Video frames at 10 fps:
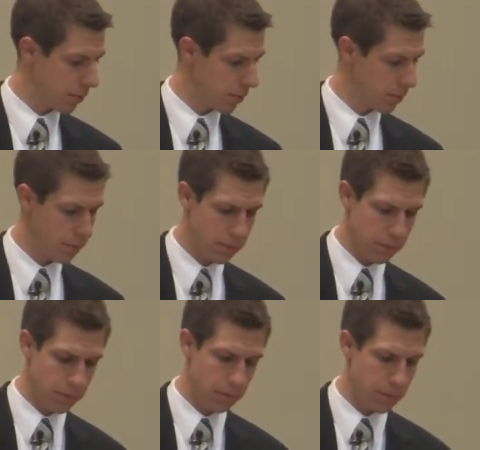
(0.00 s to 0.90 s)

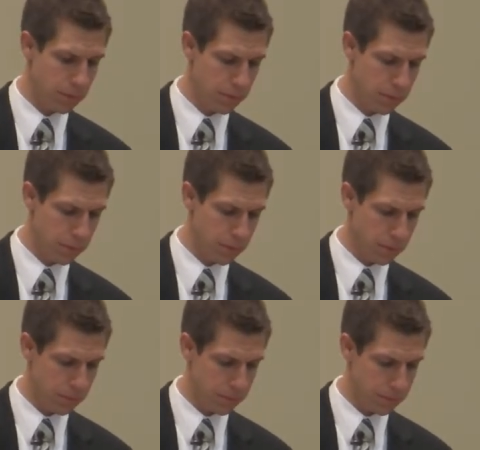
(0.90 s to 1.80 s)

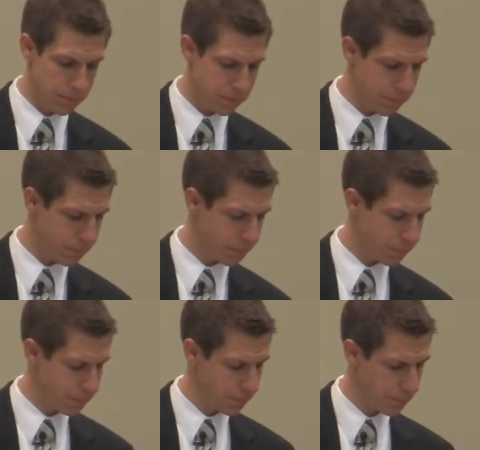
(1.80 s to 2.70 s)

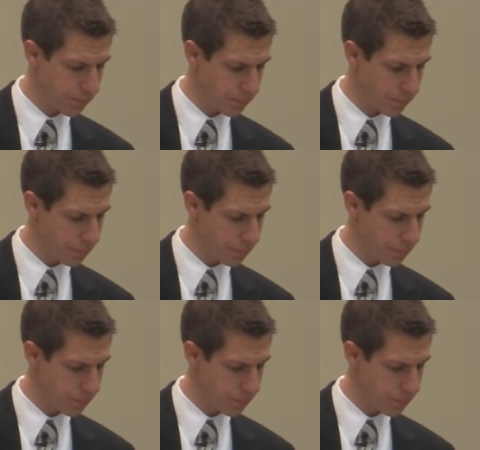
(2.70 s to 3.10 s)
(silence)